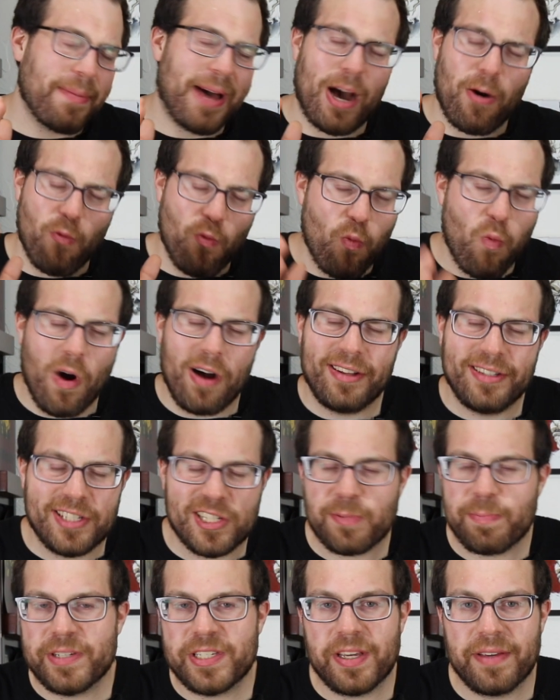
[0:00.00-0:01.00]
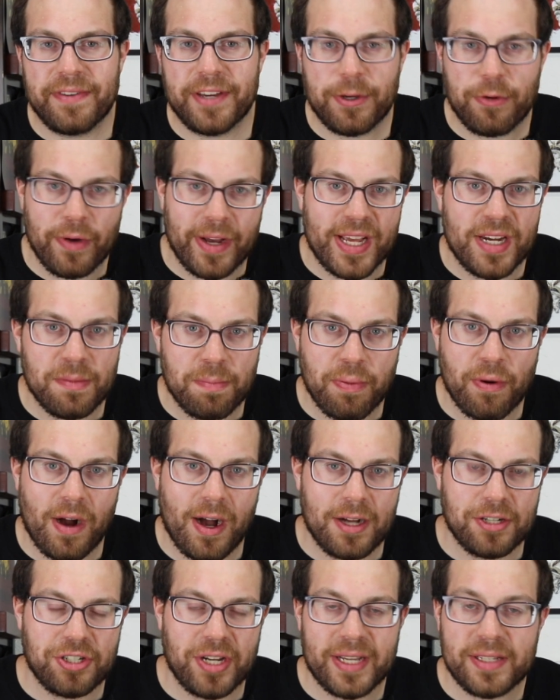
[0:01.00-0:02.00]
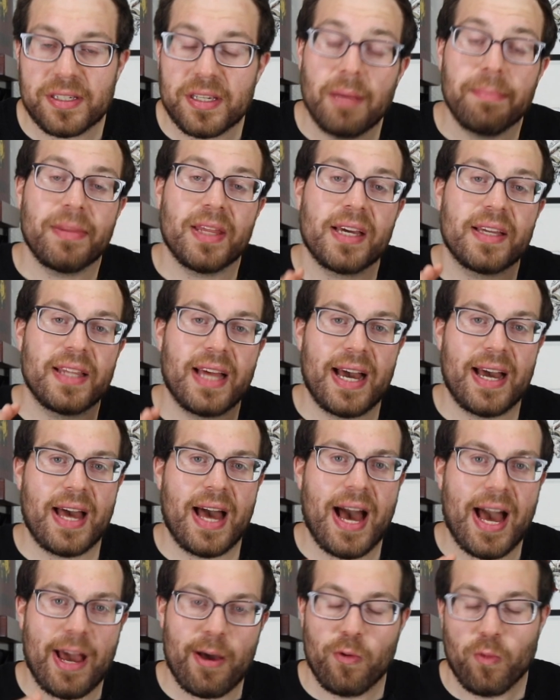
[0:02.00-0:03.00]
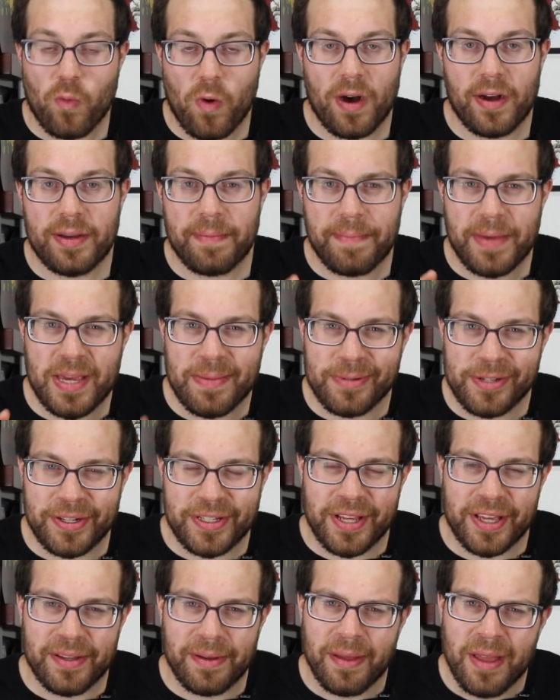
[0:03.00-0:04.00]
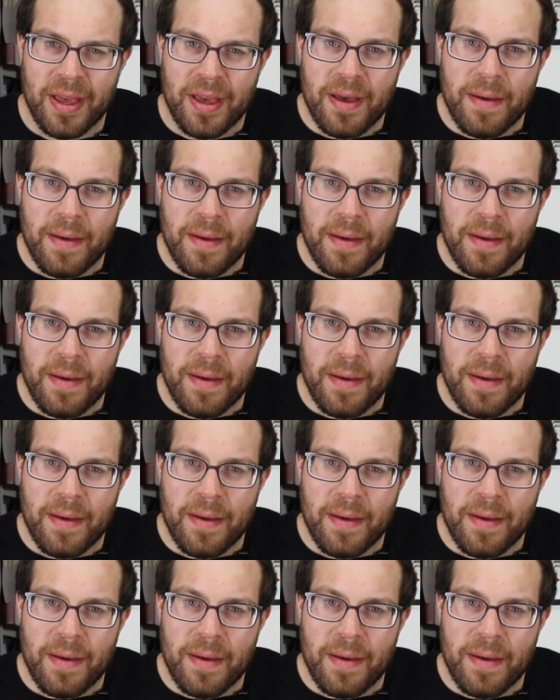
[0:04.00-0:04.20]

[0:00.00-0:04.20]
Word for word: about one specific creative project, something that I want people to